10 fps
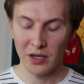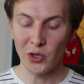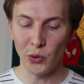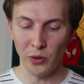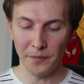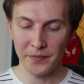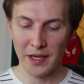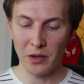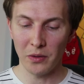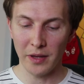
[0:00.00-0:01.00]
Cool.
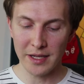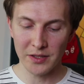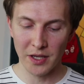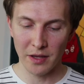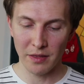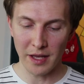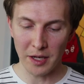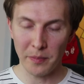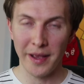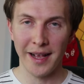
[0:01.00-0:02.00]
Now let's hit
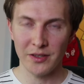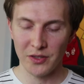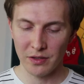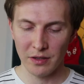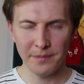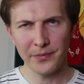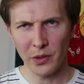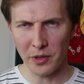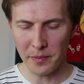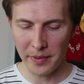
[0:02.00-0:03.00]
that pencil
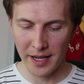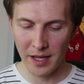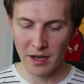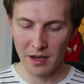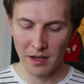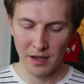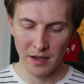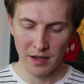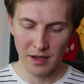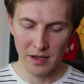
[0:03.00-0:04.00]
or a pen
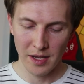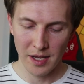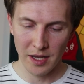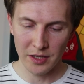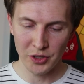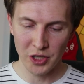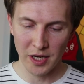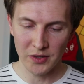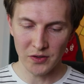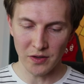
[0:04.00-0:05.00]
and
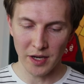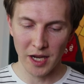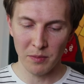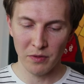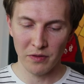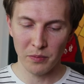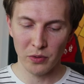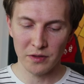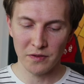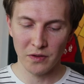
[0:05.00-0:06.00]
change the name of the
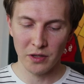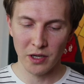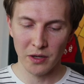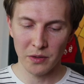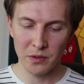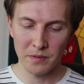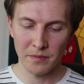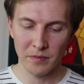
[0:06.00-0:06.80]
portfolio.